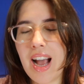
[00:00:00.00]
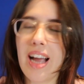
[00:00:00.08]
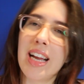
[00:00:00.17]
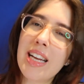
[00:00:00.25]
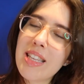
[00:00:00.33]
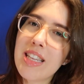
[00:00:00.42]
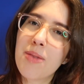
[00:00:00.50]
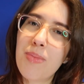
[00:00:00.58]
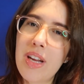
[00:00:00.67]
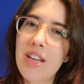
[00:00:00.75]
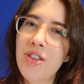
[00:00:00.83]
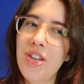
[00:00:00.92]
I guess that's
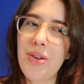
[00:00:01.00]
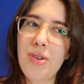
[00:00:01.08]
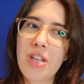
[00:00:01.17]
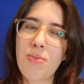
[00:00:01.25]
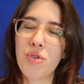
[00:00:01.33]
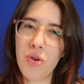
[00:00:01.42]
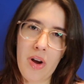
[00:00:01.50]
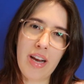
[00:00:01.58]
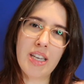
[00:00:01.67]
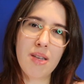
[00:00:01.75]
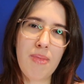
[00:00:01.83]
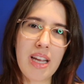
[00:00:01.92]
my issue is I'm
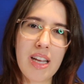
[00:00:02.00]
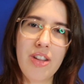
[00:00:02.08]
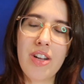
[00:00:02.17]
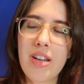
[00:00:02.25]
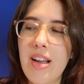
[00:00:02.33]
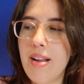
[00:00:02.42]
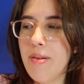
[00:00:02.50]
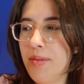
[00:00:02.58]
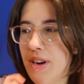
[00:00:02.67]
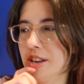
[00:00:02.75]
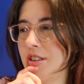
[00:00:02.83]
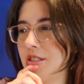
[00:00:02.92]
trying to make it look good
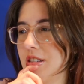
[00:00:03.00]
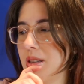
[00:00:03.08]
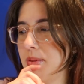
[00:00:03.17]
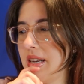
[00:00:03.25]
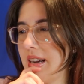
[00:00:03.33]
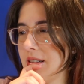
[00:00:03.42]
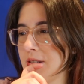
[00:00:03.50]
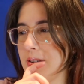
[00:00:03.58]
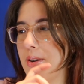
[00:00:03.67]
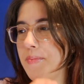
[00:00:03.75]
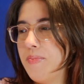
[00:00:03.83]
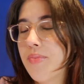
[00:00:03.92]
when it should just be
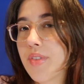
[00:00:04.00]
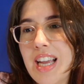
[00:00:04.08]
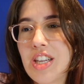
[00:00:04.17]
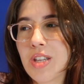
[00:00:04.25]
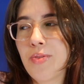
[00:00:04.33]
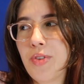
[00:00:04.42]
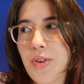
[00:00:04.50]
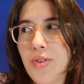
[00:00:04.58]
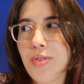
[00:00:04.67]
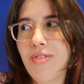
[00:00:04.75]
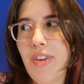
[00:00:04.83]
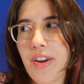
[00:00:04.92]
natural. It just
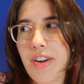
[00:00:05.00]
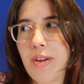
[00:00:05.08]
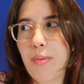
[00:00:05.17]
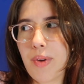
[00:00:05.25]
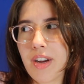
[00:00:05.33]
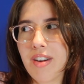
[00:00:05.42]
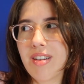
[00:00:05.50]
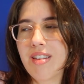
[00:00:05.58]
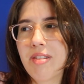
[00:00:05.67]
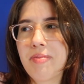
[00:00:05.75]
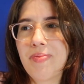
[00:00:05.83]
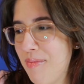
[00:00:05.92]
feels very weird.
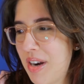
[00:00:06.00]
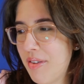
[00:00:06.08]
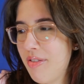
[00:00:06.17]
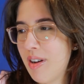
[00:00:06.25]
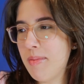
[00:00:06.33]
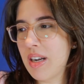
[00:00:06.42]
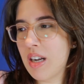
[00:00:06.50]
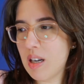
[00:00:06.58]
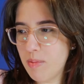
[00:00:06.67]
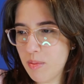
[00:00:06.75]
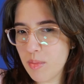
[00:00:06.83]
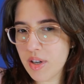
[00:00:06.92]
I'm gonna film a
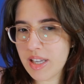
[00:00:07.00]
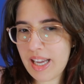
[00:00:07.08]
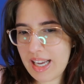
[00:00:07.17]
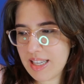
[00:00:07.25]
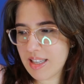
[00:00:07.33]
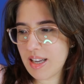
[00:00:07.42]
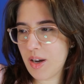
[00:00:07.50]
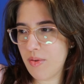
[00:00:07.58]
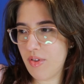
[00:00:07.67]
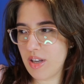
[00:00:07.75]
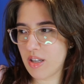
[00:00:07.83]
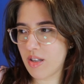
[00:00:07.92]
couple more takes
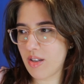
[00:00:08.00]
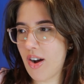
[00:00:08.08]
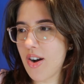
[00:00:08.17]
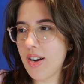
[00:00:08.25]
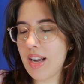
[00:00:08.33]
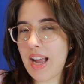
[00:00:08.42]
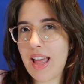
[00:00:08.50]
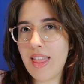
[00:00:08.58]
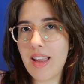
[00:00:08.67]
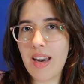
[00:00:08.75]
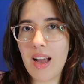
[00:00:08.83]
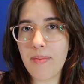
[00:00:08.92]
of this song
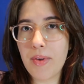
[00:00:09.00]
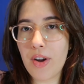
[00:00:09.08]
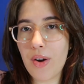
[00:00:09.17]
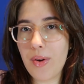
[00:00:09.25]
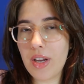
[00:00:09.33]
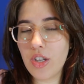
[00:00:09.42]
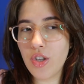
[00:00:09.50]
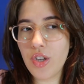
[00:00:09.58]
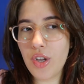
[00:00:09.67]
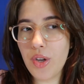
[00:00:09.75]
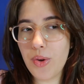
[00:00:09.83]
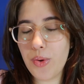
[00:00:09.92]
and then I'm going
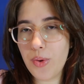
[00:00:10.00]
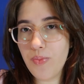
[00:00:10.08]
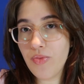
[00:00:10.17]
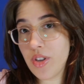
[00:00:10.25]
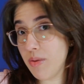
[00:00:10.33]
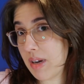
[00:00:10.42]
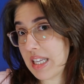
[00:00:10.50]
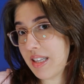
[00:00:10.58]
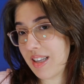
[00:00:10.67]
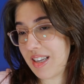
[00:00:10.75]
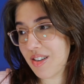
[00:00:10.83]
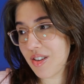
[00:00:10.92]
to do my
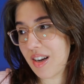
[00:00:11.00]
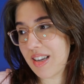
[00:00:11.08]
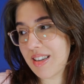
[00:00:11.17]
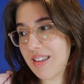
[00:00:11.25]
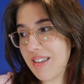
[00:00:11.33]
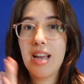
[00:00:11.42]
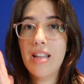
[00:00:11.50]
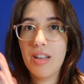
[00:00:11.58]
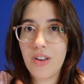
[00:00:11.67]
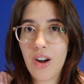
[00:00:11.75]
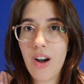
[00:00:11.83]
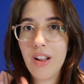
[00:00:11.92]
slate shot and
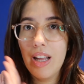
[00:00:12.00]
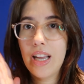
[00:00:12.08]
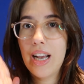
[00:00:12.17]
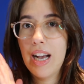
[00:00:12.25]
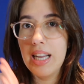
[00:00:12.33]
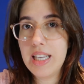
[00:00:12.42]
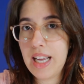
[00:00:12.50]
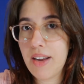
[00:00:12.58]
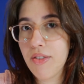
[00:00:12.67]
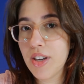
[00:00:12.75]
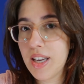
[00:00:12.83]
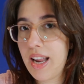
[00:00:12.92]
then call it a day
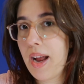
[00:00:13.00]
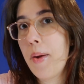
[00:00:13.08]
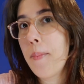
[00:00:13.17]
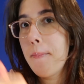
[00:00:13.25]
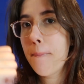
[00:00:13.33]
for today.